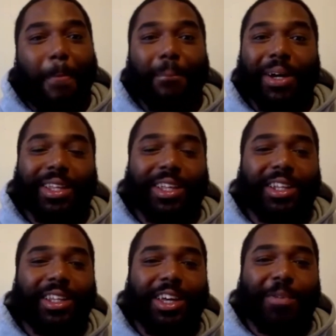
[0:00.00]
But at the end
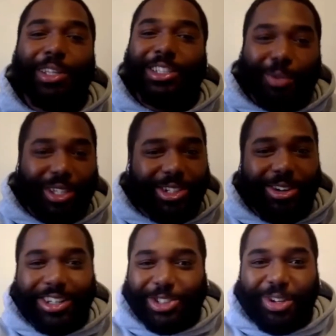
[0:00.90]
of the day, we
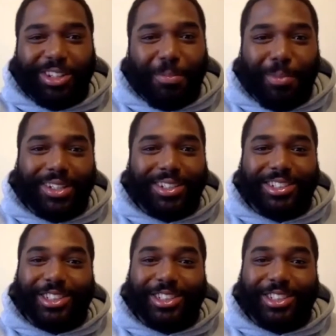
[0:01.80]
talking strictly business.